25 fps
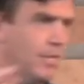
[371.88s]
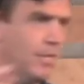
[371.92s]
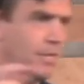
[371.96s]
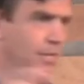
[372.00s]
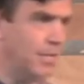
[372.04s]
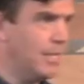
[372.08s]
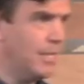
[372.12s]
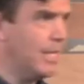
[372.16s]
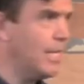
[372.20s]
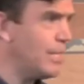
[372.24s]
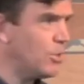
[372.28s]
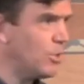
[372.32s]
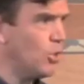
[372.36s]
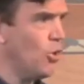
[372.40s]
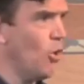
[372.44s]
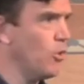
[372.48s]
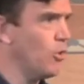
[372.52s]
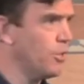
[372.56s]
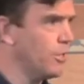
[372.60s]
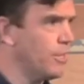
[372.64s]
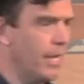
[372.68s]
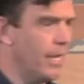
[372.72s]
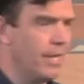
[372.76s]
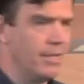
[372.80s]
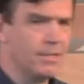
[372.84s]
in this
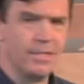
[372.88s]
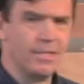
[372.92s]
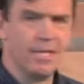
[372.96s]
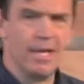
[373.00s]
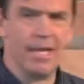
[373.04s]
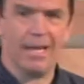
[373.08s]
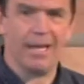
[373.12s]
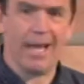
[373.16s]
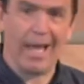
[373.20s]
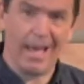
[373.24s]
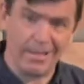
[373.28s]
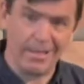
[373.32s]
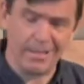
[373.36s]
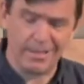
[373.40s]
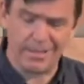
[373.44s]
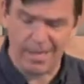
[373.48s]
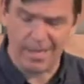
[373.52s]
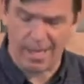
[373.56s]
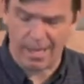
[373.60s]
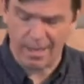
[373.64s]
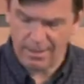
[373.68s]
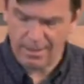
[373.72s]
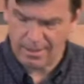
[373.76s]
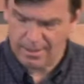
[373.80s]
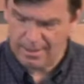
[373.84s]
context that
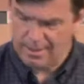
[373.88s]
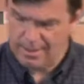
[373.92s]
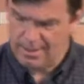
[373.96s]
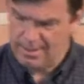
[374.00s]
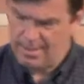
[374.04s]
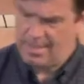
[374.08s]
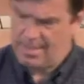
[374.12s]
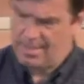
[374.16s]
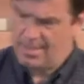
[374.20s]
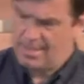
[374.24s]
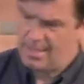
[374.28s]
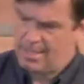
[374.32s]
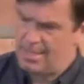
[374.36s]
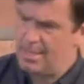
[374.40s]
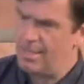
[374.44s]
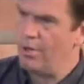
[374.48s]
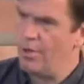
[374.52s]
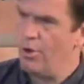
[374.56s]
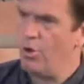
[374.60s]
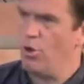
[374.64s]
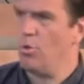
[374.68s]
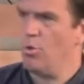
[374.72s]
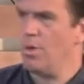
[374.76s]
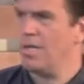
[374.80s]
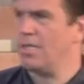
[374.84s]
Esther,
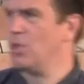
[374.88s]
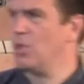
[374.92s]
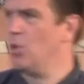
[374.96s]
who is an